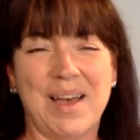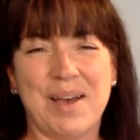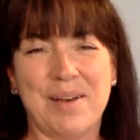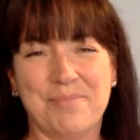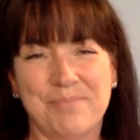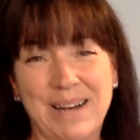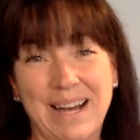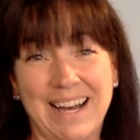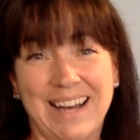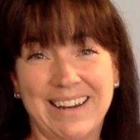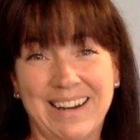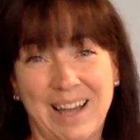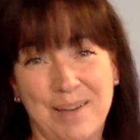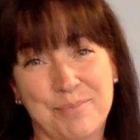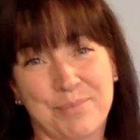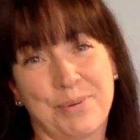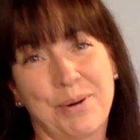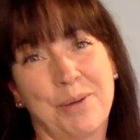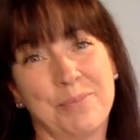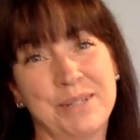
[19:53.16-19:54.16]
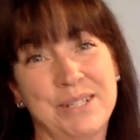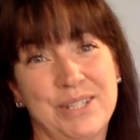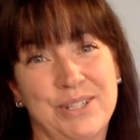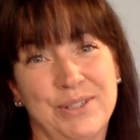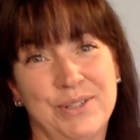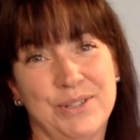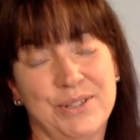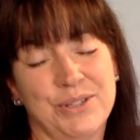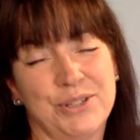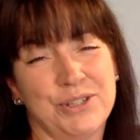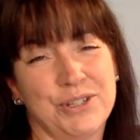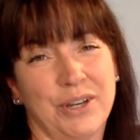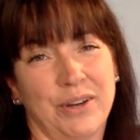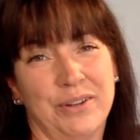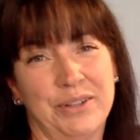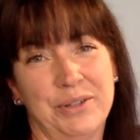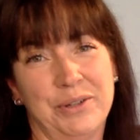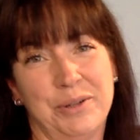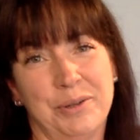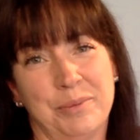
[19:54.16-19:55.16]
But I promise you to show
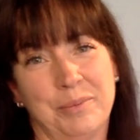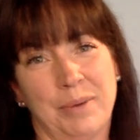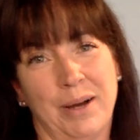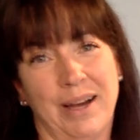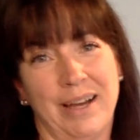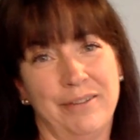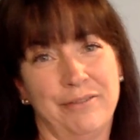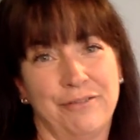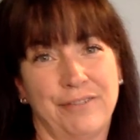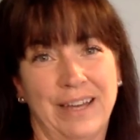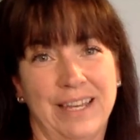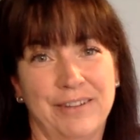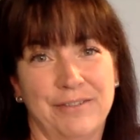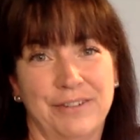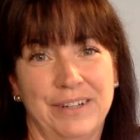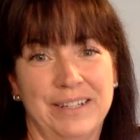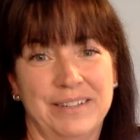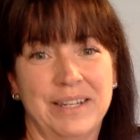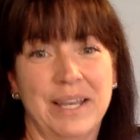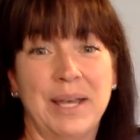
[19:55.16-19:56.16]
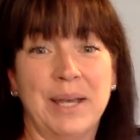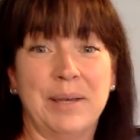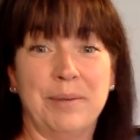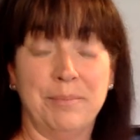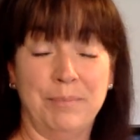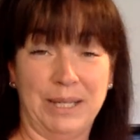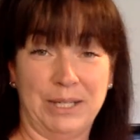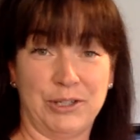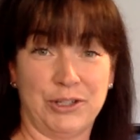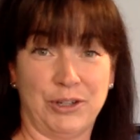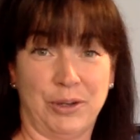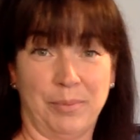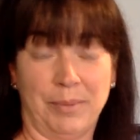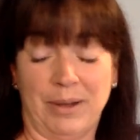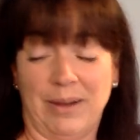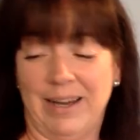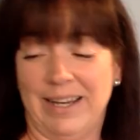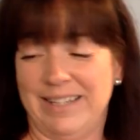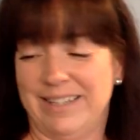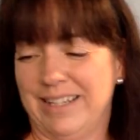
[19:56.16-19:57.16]
you my favorite mix shop
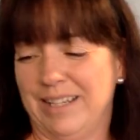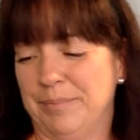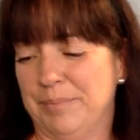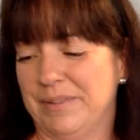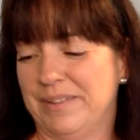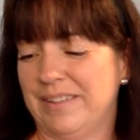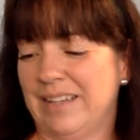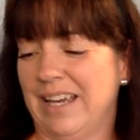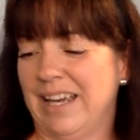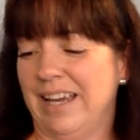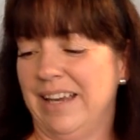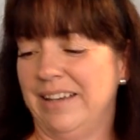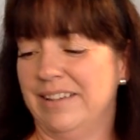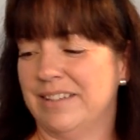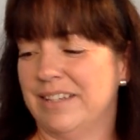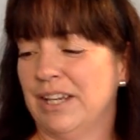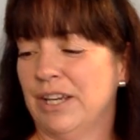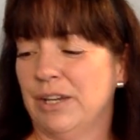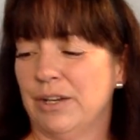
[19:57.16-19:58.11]
items and